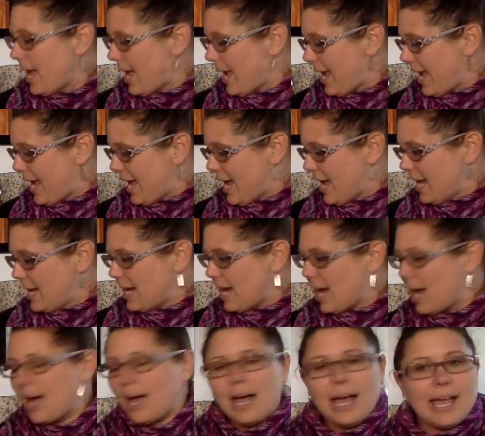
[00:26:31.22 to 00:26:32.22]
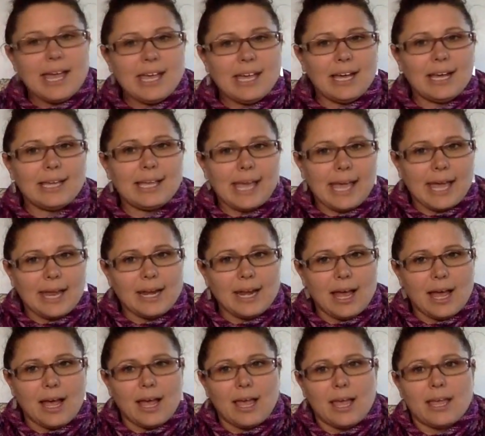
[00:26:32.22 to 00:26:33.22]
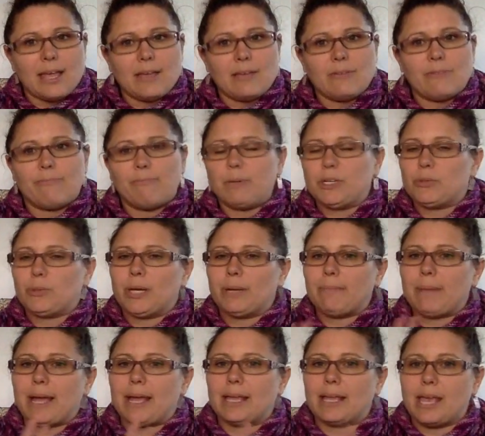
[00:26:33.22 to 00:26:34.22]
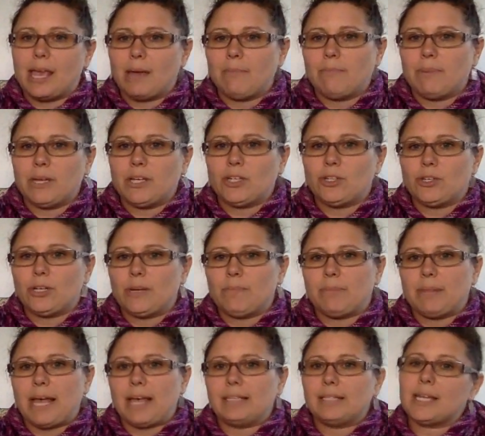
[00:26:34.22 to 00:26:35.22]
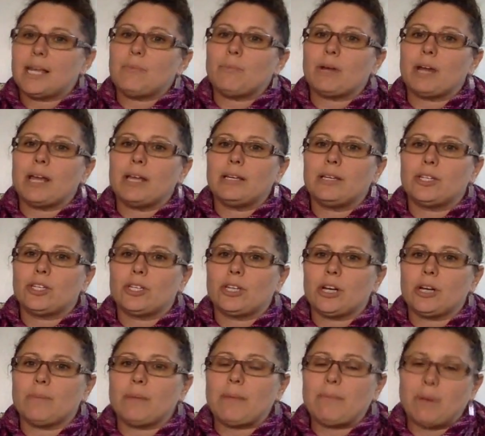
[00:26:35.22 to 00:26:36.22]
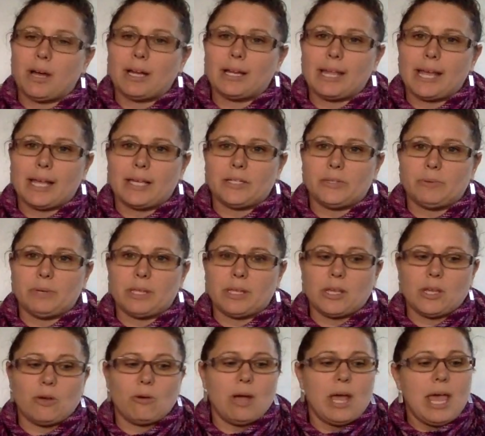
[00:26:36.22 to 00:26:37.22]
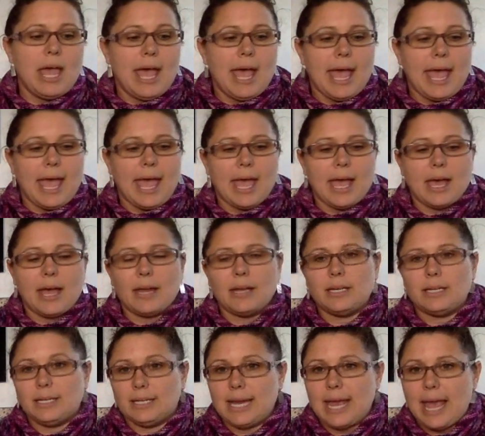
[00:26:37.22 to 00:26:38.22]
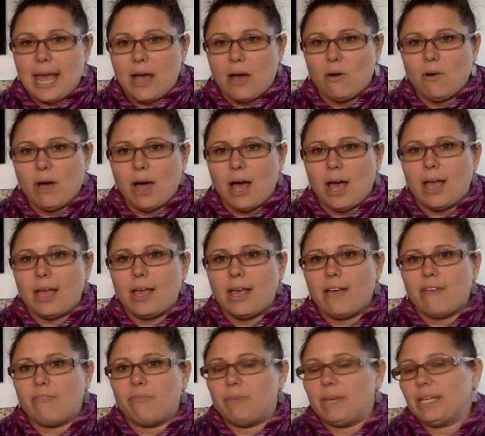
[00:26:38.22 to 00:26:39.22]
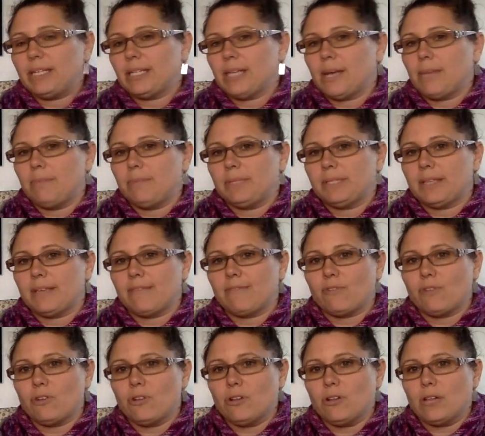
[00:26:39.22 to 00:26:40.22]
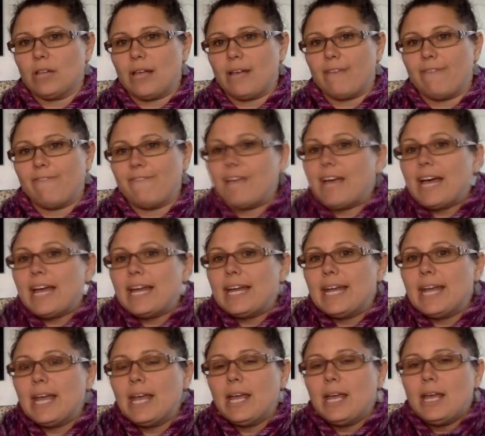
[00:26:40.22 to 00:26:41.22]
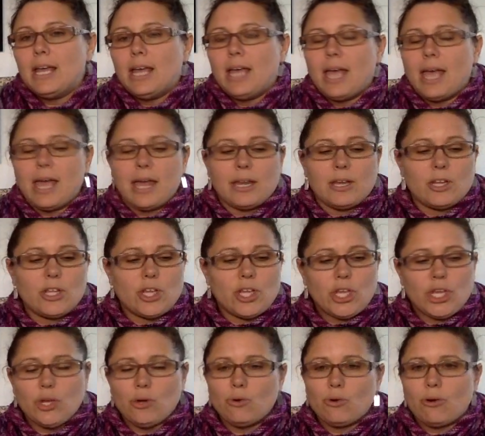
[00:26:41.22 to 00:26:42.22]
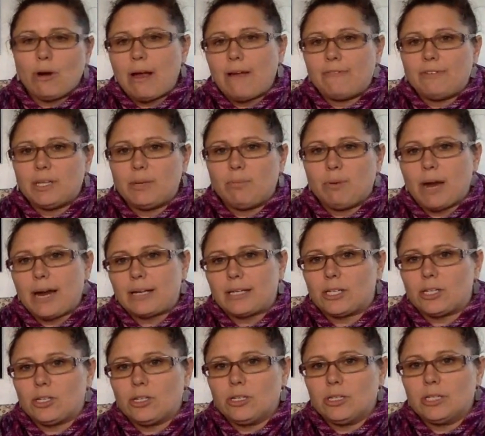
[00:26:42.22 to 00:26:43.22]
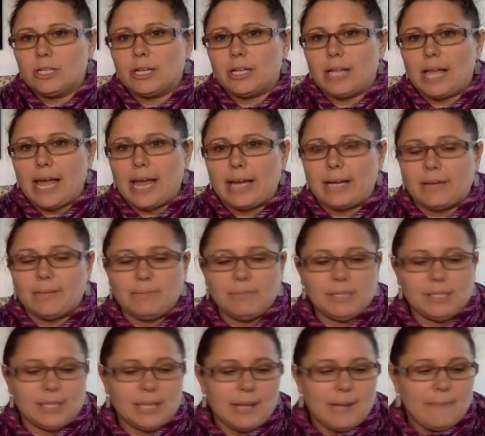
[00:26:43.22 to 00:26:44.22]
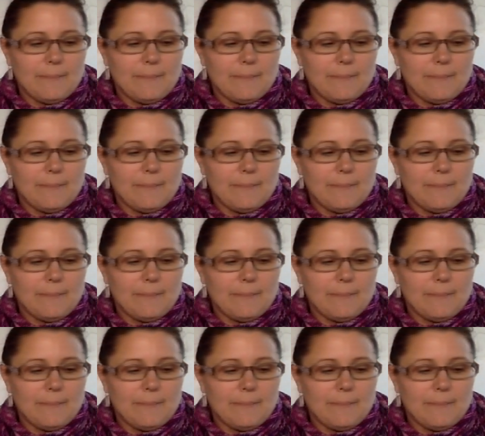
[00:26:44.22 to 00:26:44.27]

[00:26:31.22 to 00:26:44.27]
And I between my camping trip last time when I shared my podcast with you, and now I have picked up several fun and cute, crafty, practical little items.